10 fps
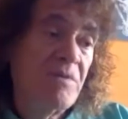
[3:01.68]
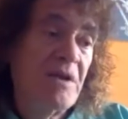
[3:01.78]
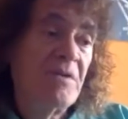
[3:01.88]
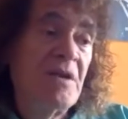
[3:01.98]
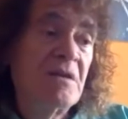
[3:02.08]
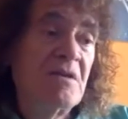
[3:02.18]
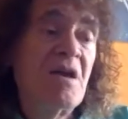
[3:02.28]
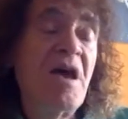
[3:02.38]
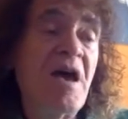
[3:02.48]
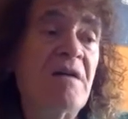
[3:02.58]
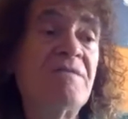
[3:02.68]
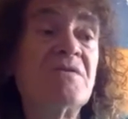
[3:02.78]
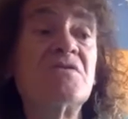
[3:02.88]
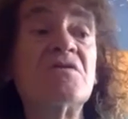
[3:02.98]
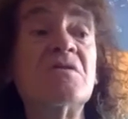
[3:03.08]
planet
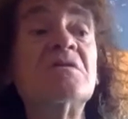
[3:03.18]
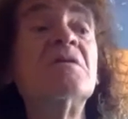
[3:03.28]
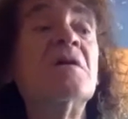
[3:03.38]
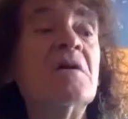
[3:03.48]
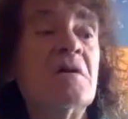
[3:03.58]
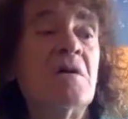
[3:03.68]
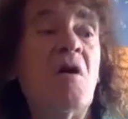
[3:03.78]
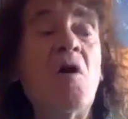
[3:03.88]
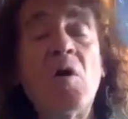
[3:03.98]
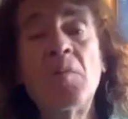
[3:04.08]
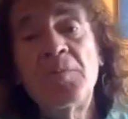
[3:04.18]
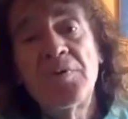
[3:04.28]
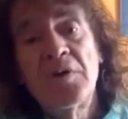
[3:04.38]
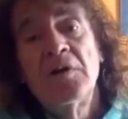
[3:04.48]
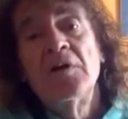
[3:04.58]
have the hope
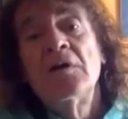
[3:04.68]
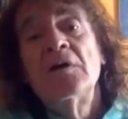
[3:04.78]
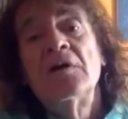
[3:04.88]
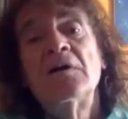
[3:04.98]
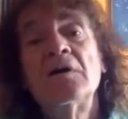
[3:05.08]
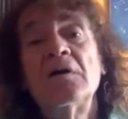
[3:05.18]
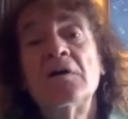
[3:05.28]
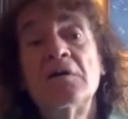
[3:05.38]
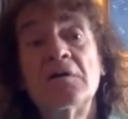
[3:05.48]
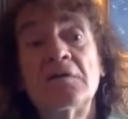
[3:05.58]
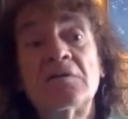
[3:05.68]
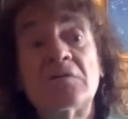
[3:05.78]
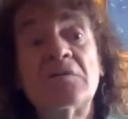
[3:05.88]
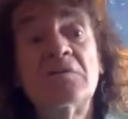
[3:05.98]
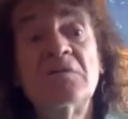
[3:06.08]

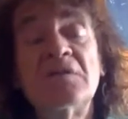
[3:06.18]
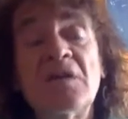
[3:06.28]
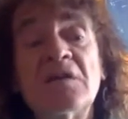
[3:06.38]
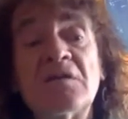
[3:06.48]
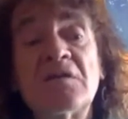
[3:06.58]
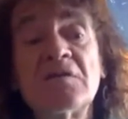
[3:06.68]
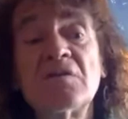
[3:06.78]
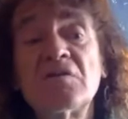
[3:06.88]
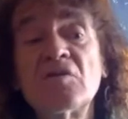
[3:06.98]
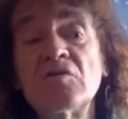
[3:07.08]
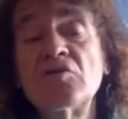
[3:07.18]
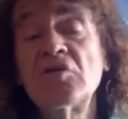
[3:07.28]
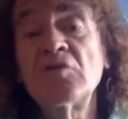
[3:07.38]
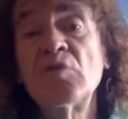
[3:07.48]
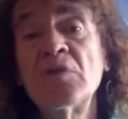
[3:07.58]
that the
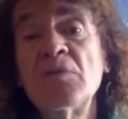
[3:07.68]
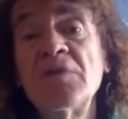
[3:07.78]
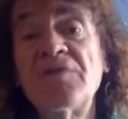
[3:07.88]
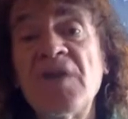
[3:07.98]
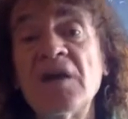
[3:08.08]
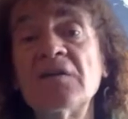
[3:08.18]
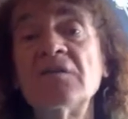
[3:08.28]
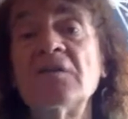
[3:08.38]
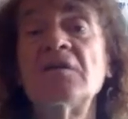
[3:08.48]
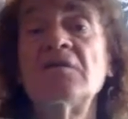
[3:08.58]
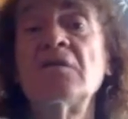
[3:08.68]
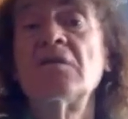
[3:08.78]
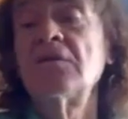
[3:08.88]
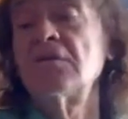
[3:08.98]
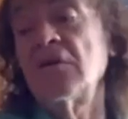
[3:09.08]
solution will be found in
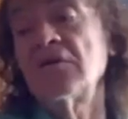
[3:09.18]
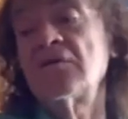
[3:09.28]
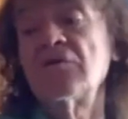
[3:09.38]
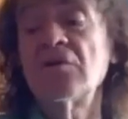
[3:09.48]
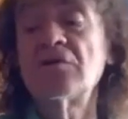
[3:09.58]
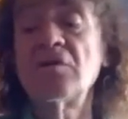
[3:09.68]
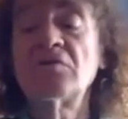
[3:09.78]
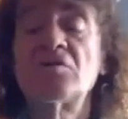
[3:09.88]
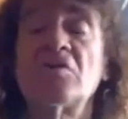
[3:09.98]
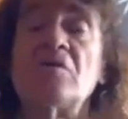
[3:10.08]
not such a